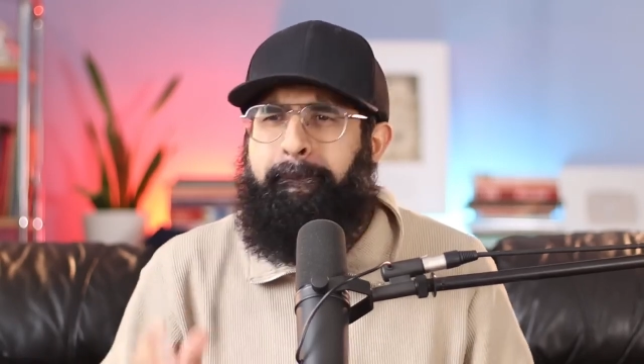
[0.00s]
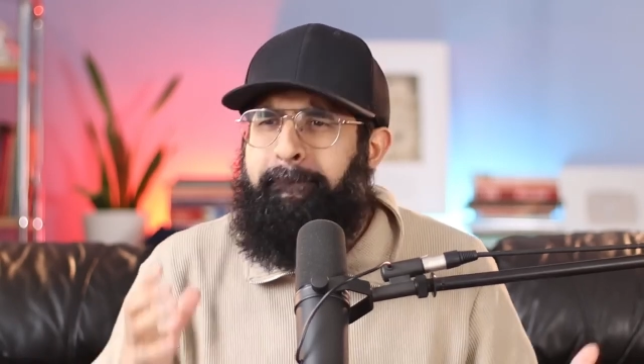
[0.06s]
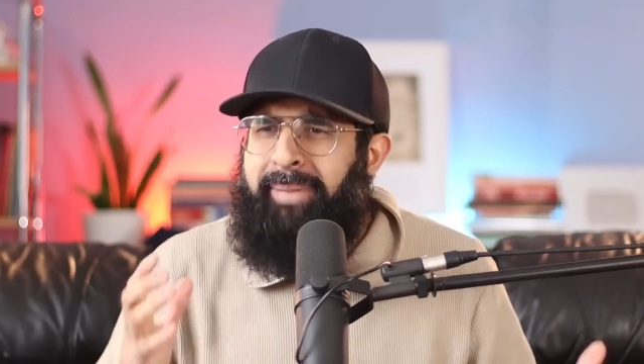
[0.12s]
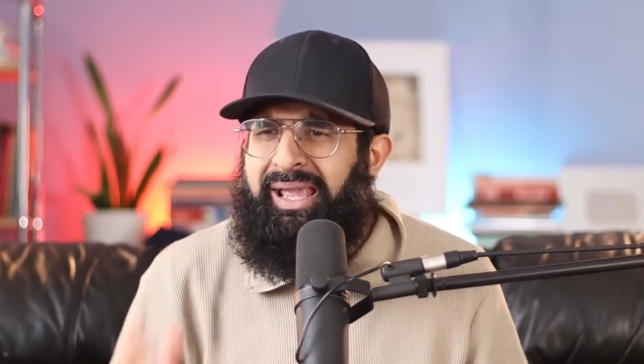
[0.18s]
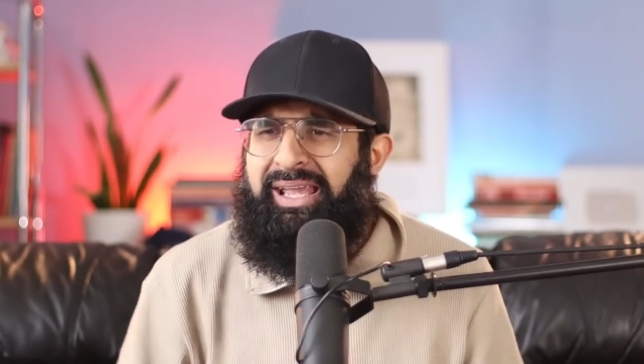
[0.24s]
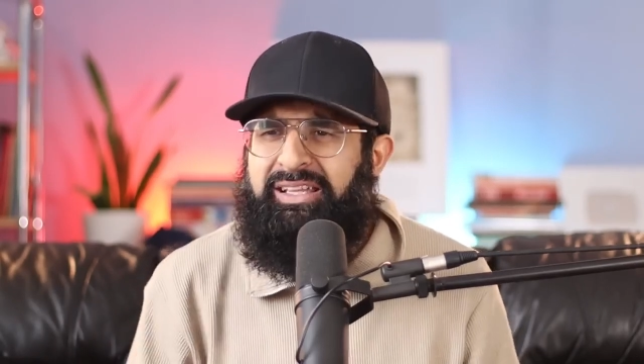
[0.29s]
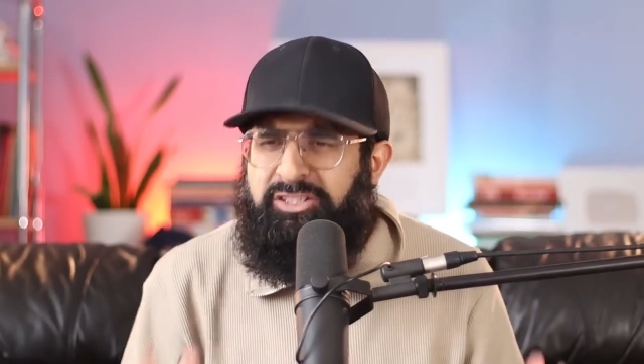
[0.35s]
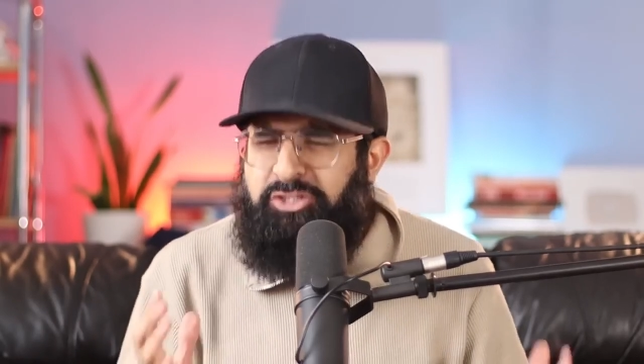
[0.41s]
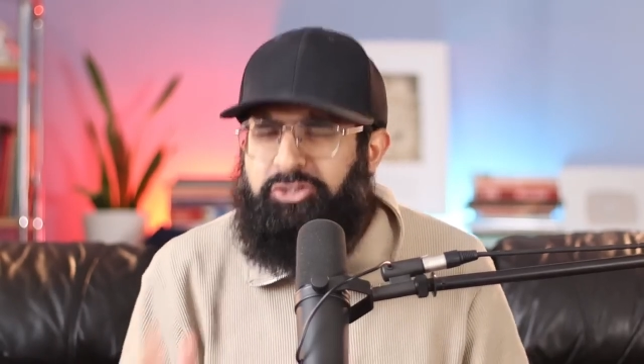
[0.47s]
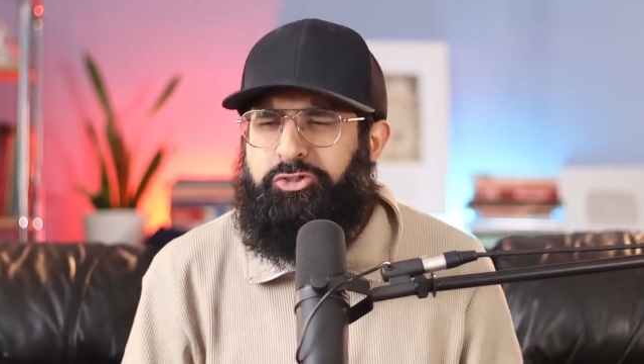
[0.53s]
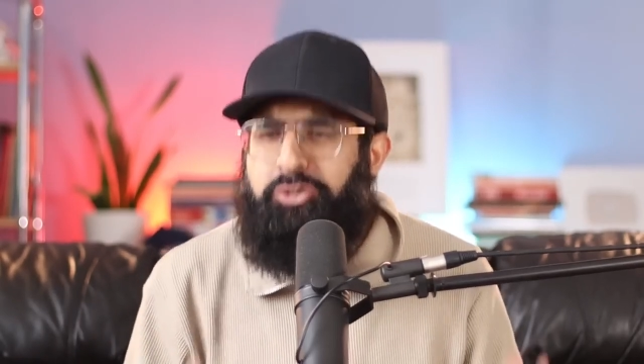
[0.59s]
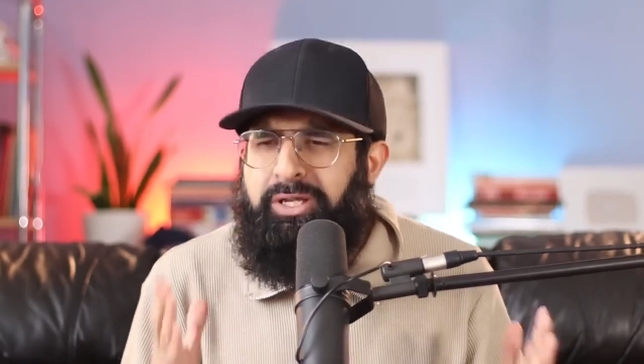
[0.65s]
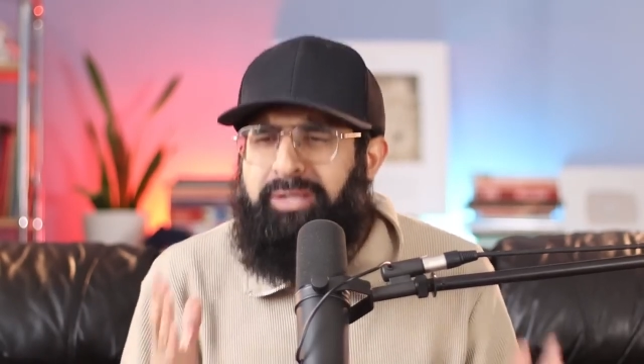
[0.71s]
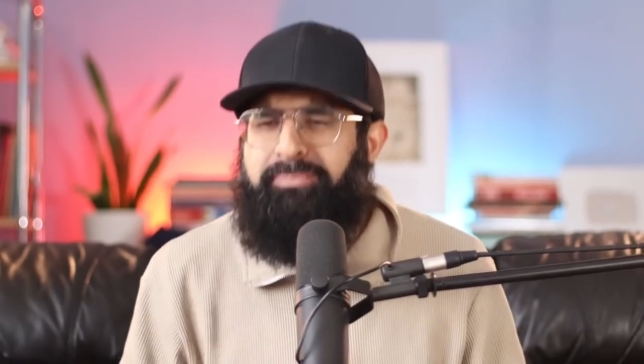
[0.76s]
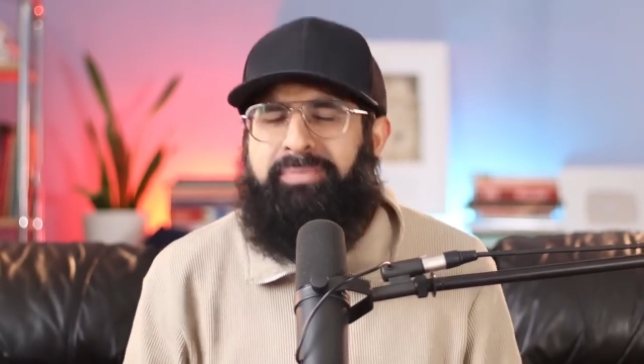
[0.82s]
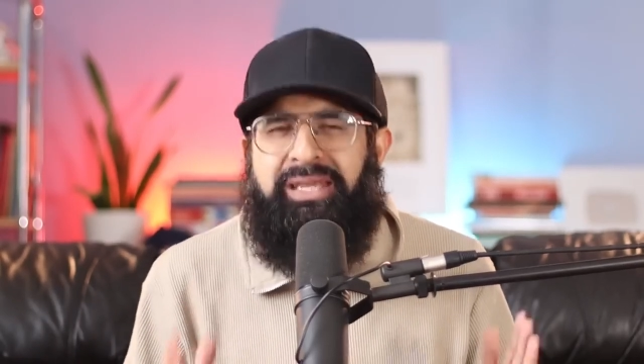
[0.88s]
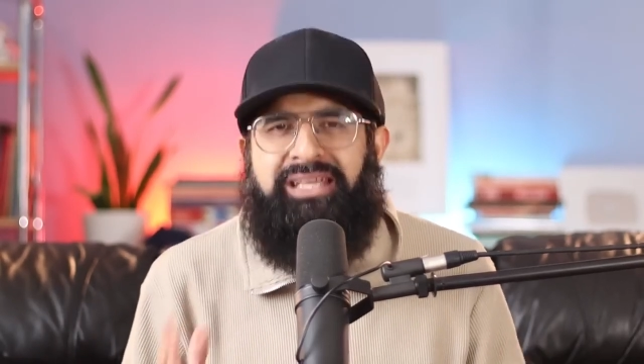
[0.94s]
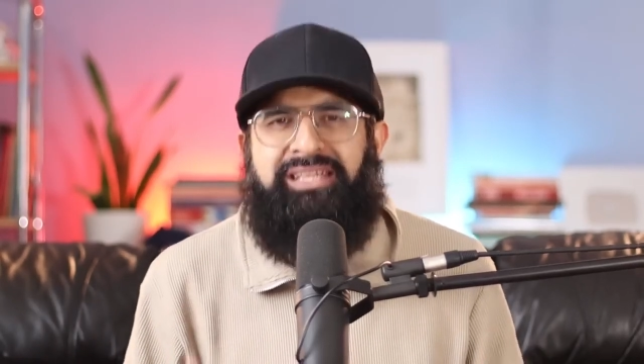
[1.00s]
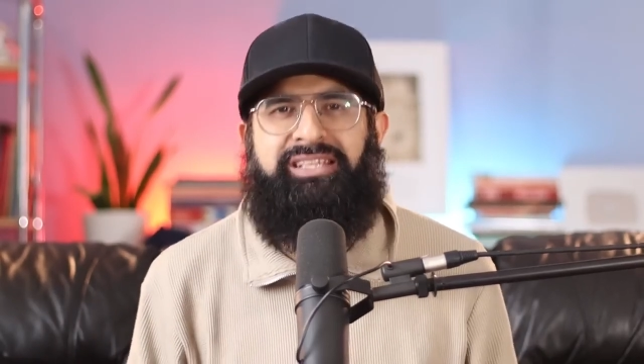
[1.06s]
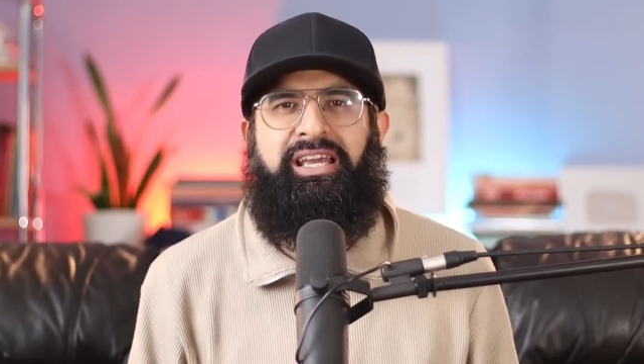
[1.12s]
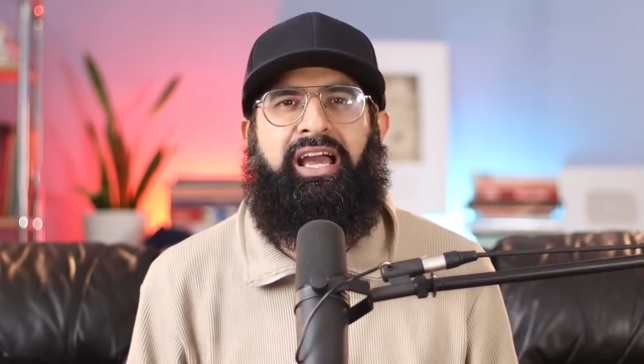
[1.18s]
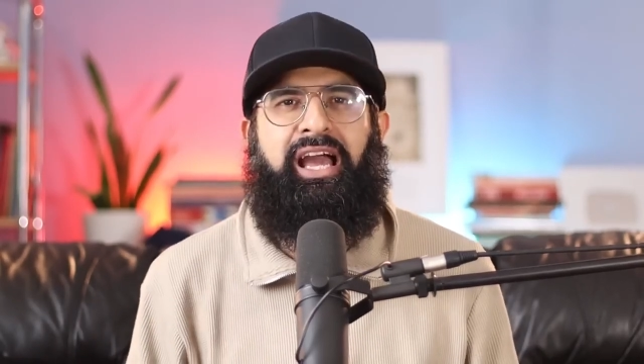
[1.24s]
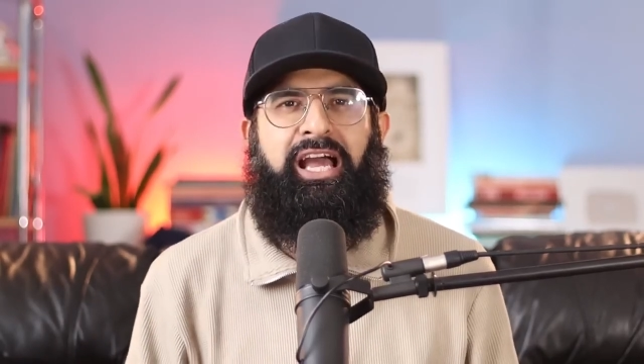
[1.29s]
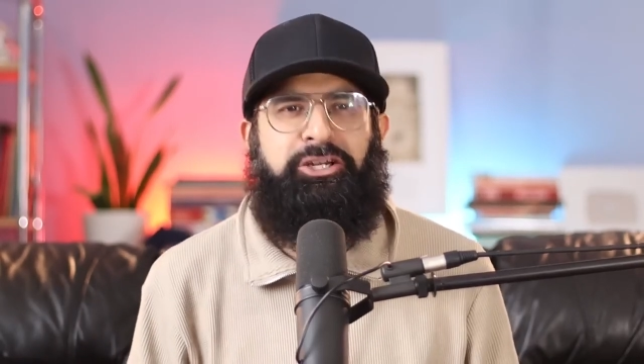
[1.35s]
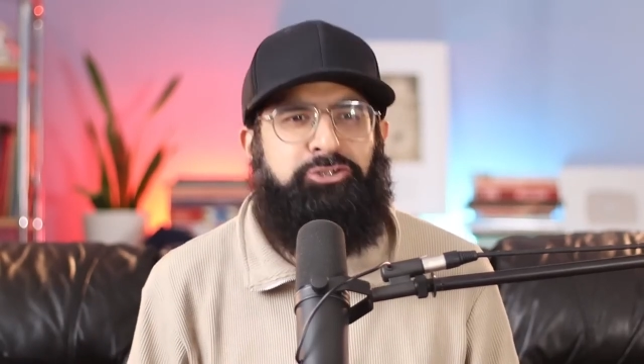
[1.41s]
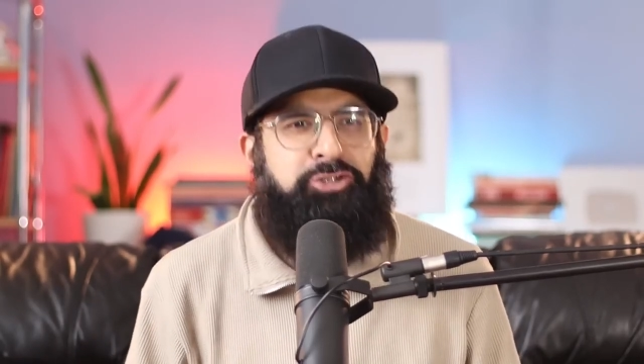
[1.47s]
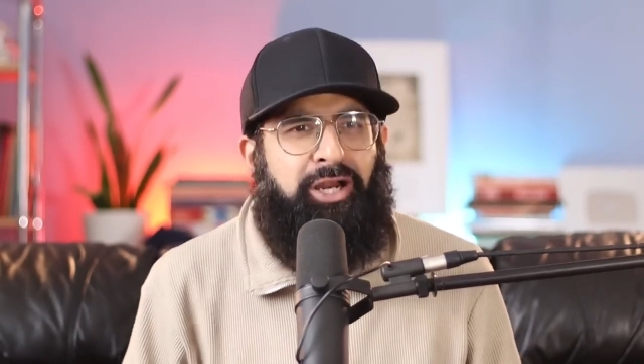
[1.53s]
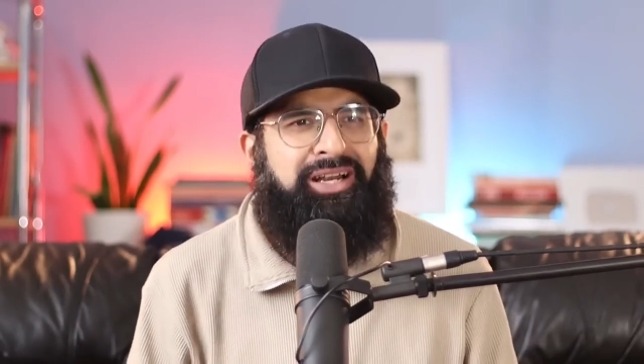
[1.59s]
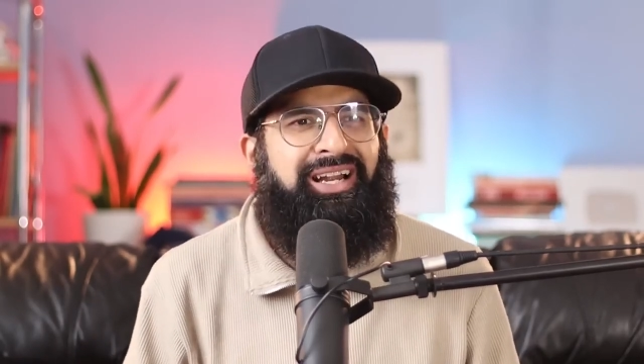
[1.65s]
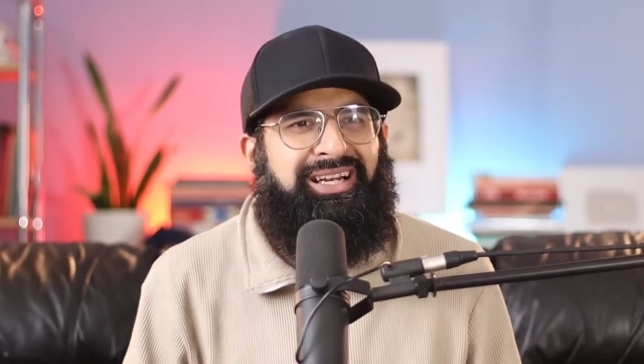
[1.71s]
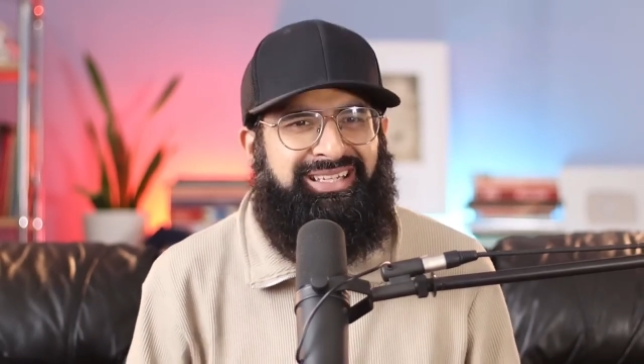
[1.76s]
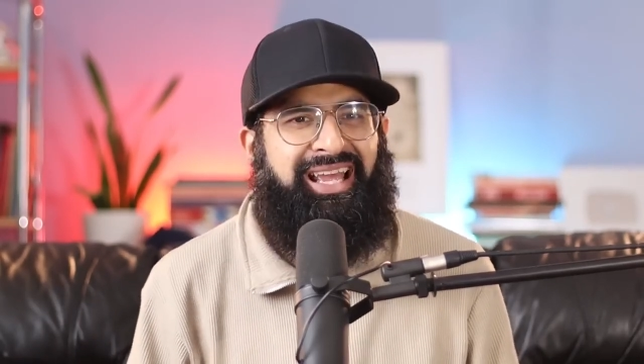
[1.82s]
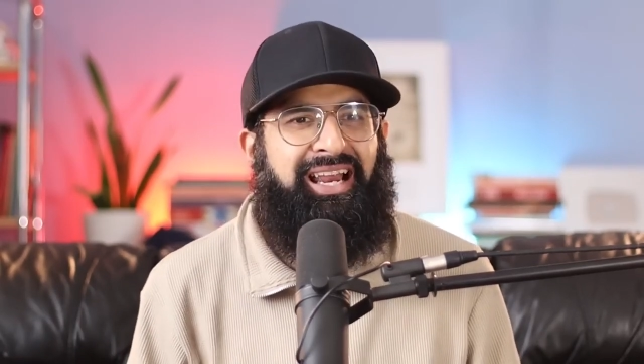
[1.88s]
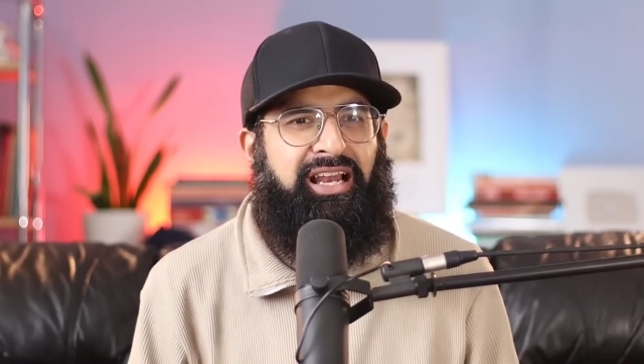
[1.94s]
mainstream media and trying
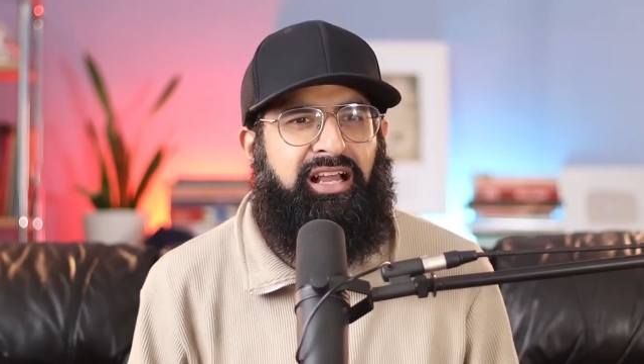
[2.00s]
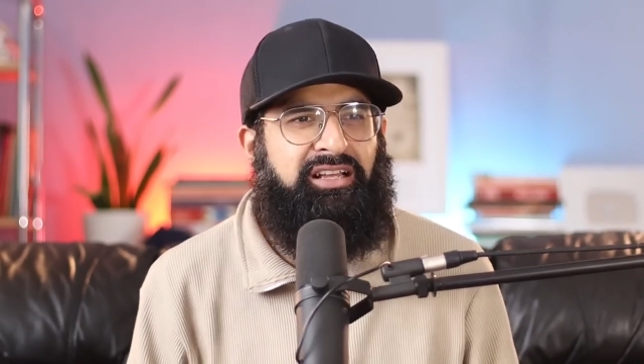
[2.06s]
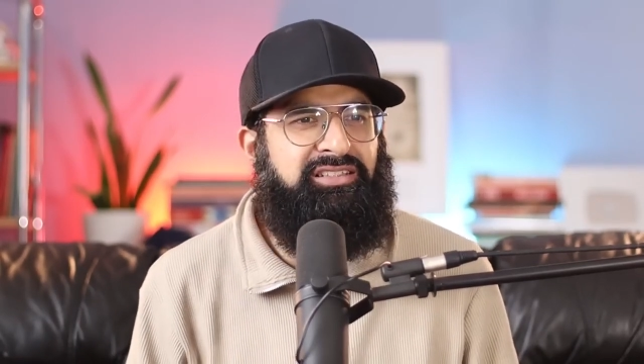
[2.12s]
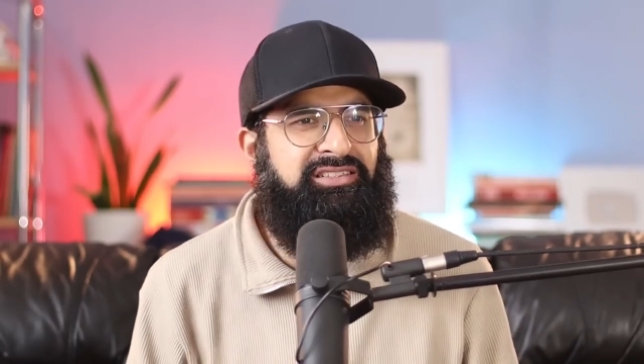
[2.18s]
to tell